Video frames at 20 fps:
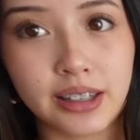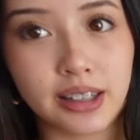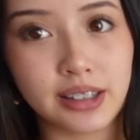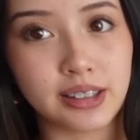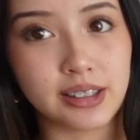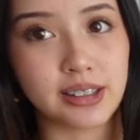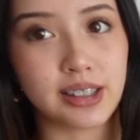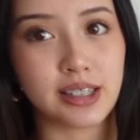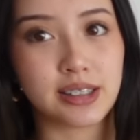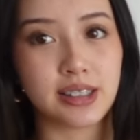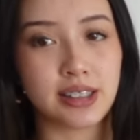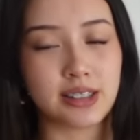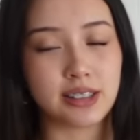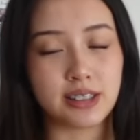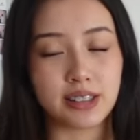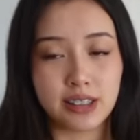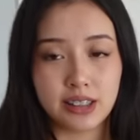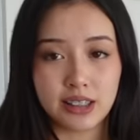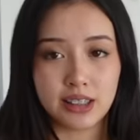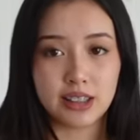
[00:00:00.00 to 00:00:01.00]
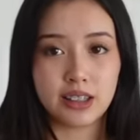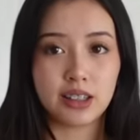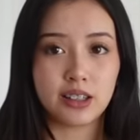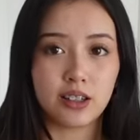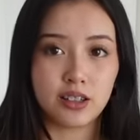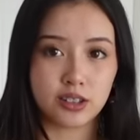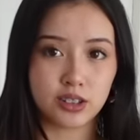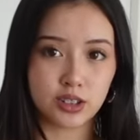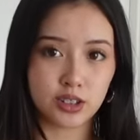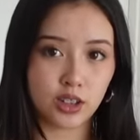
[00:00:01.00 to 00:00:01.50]
that this has that sticky thing
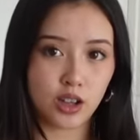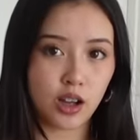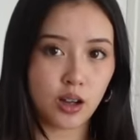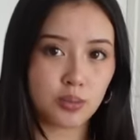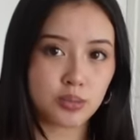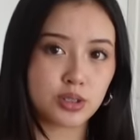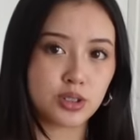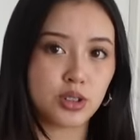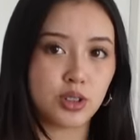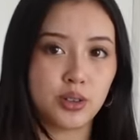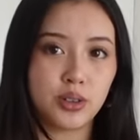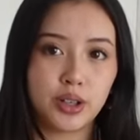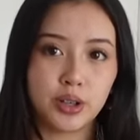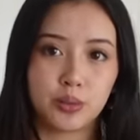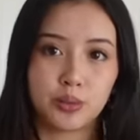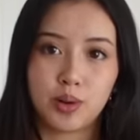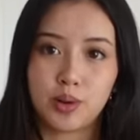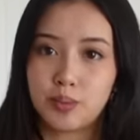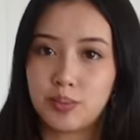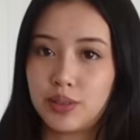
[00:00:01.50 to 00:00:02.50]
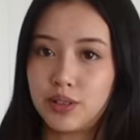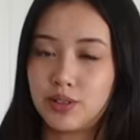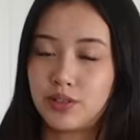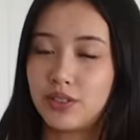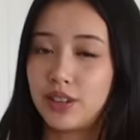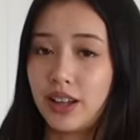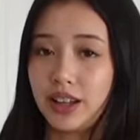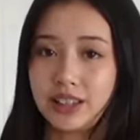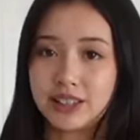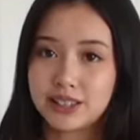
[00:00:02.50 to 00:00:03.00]
on the top so it won't be
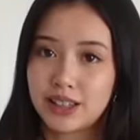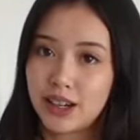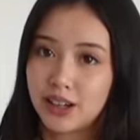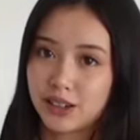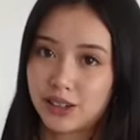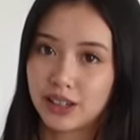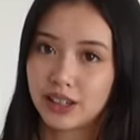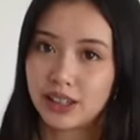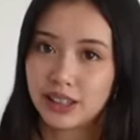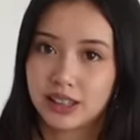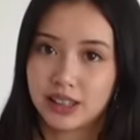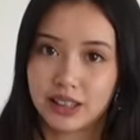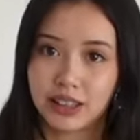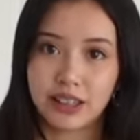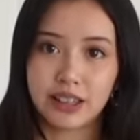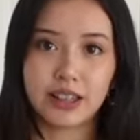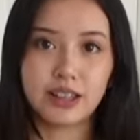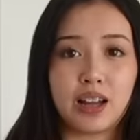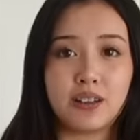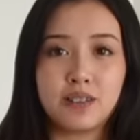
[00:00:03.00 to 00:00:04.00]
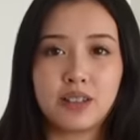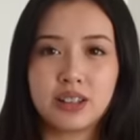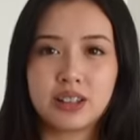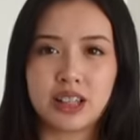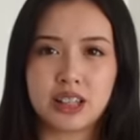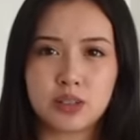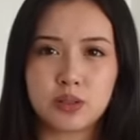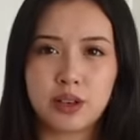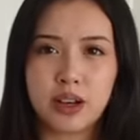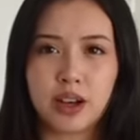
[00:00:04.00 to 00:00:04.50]
flying down or anything. I think
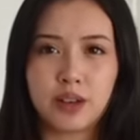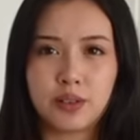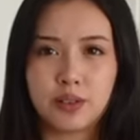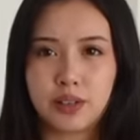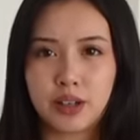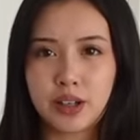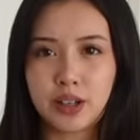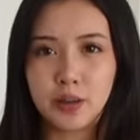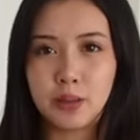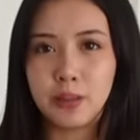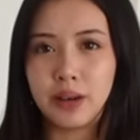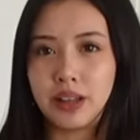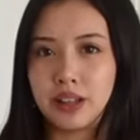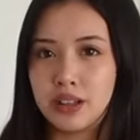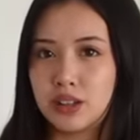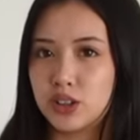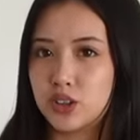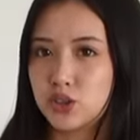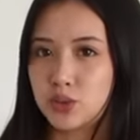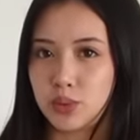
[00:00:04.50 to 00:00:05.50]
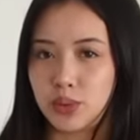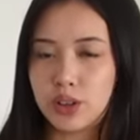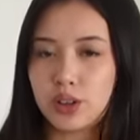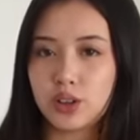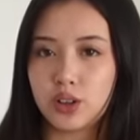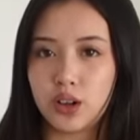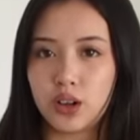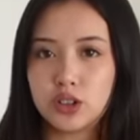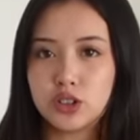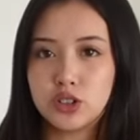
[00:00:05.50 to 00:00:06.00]
that's why I would recommend this one a
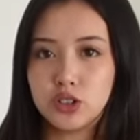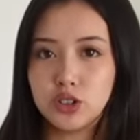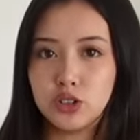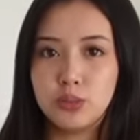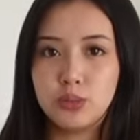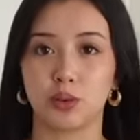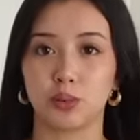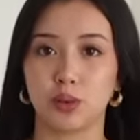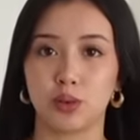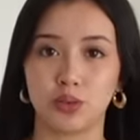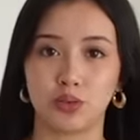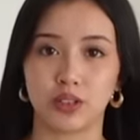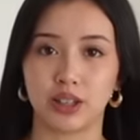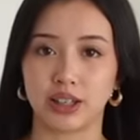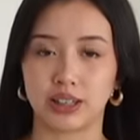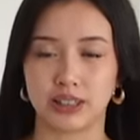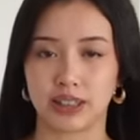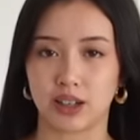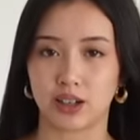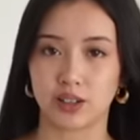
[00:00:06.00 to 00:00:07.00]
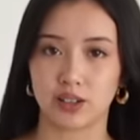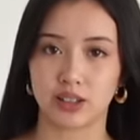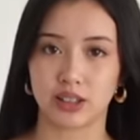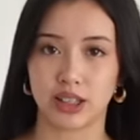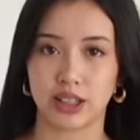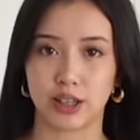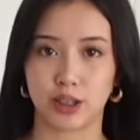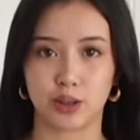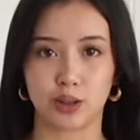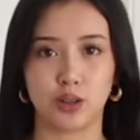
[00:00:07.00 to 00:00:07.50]
lot too. It won't fly down
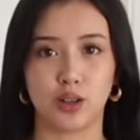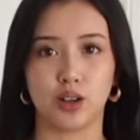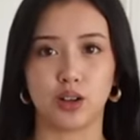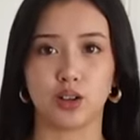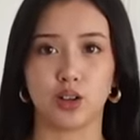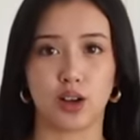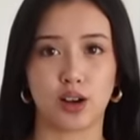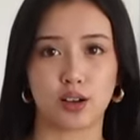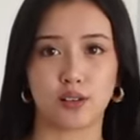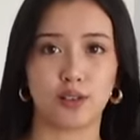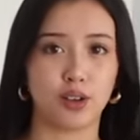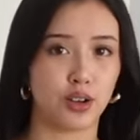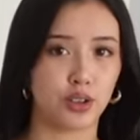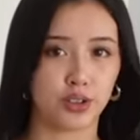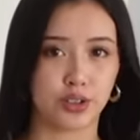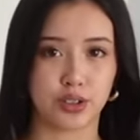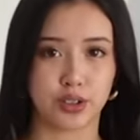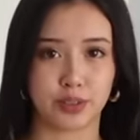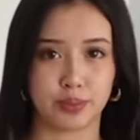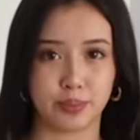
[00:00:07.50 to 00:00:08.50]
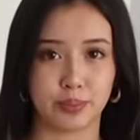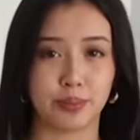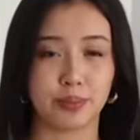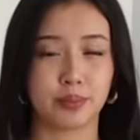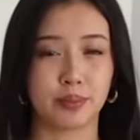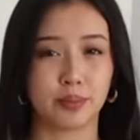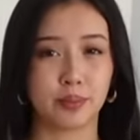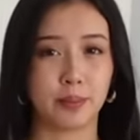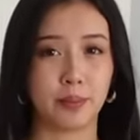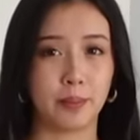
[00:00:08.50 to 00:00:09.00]
like a lot of other
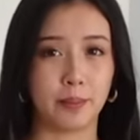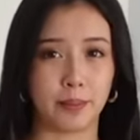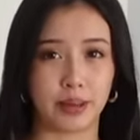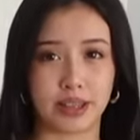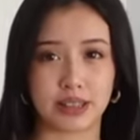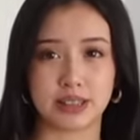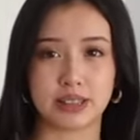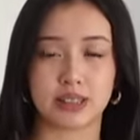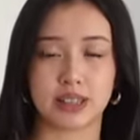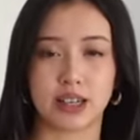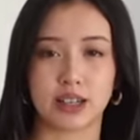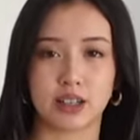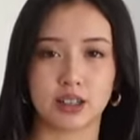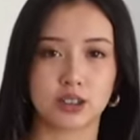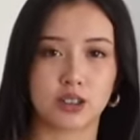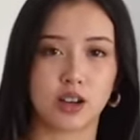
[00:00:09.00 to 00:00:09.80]
basic kind of